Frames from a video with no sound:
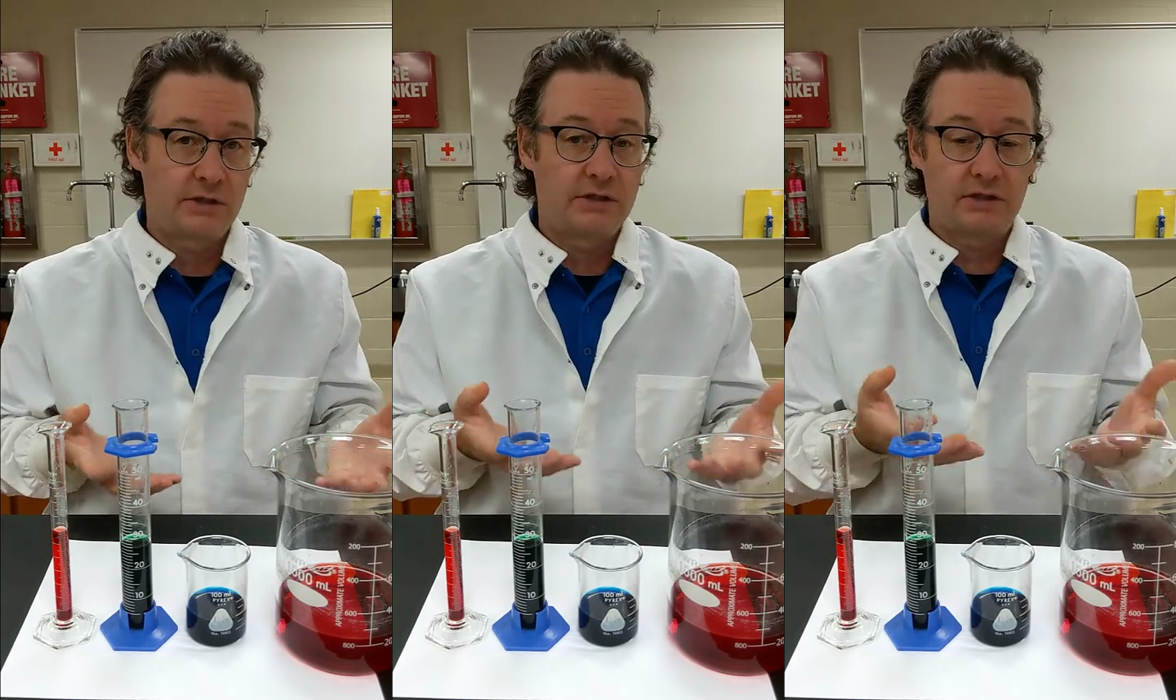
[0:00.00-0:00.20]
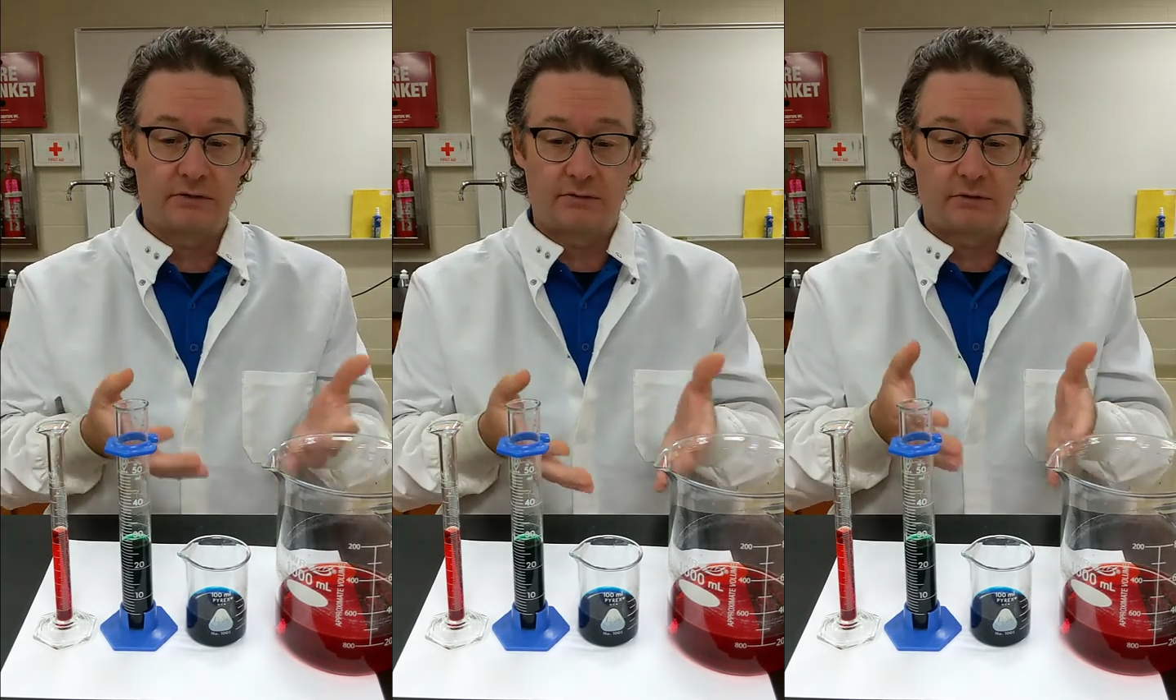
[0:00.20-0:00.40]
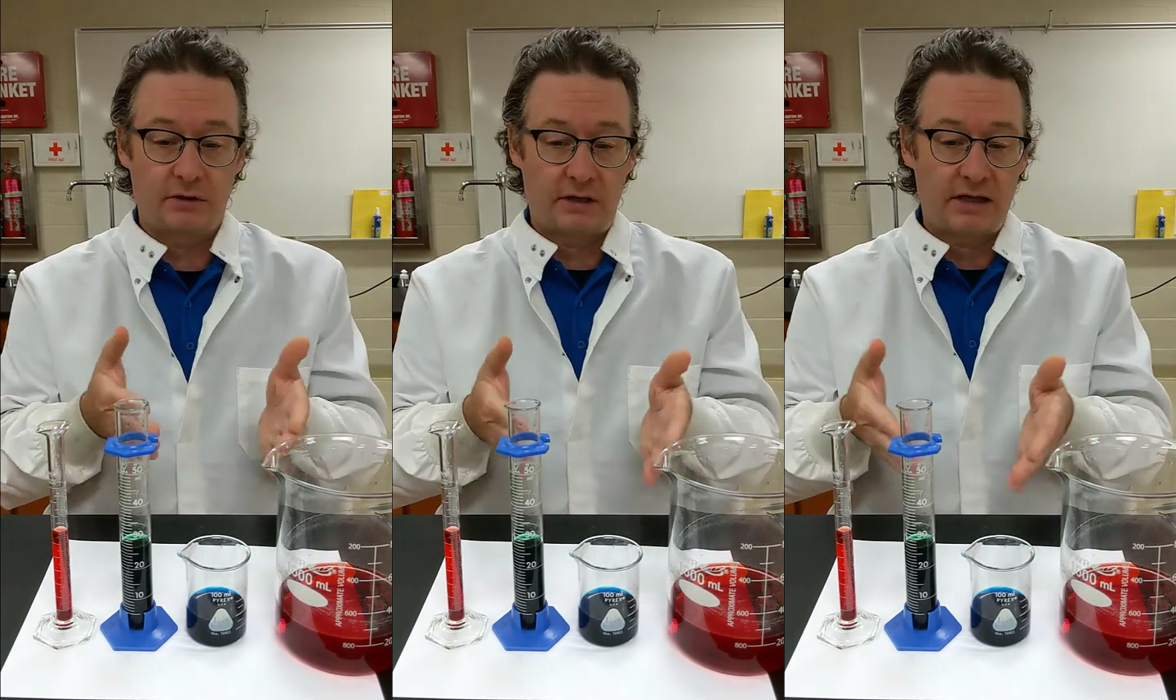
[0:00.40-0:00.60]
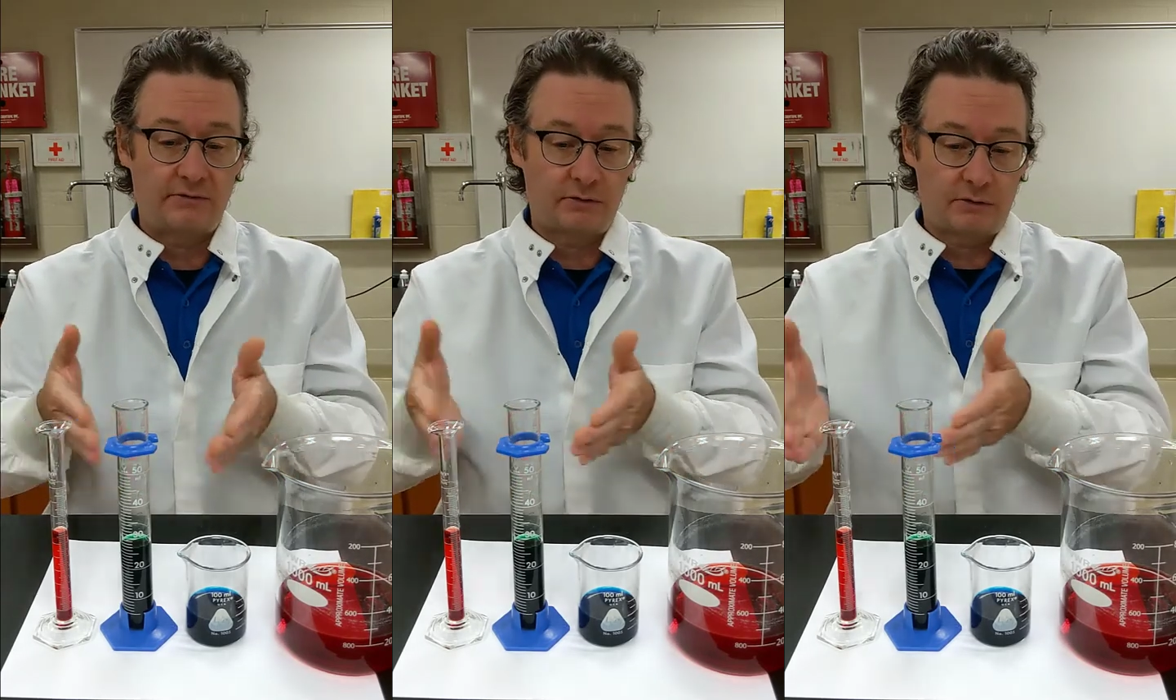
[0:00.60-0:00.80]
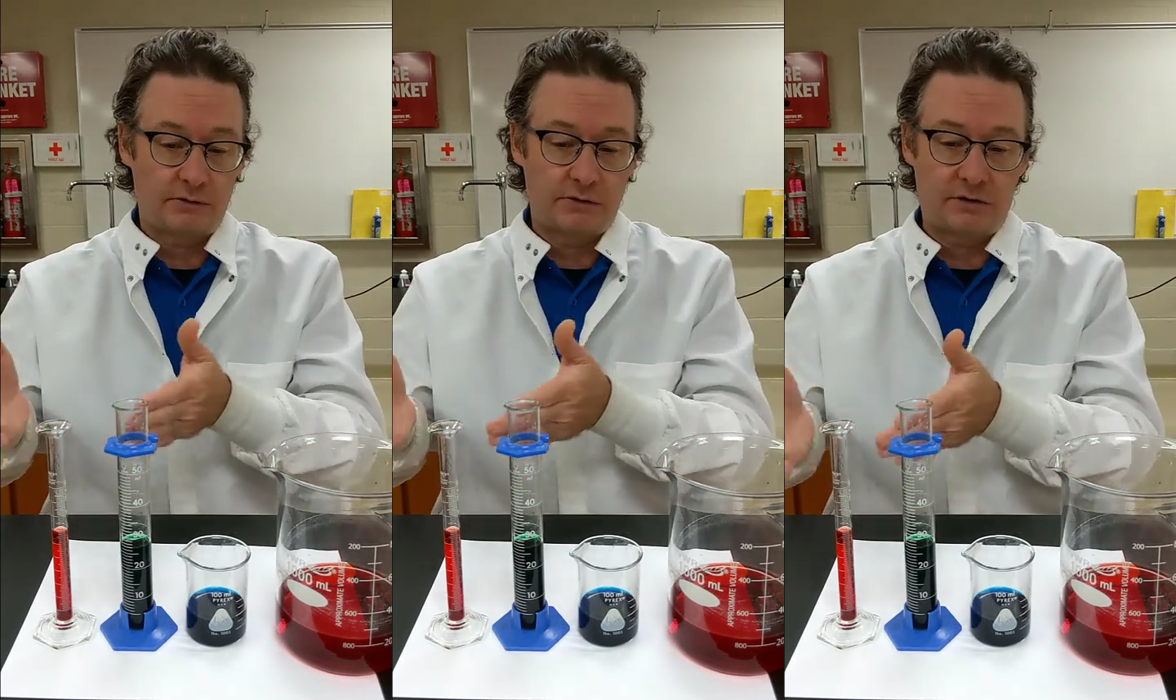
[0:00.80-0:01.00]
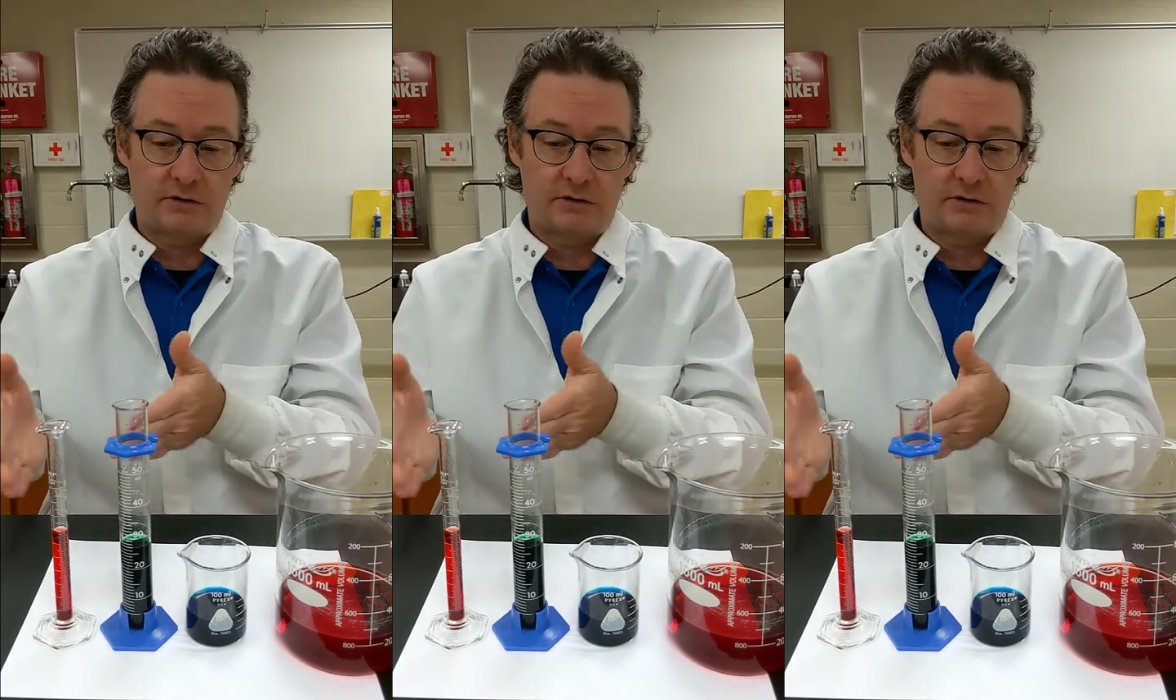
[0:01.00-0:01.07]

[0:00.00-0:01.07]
and different levels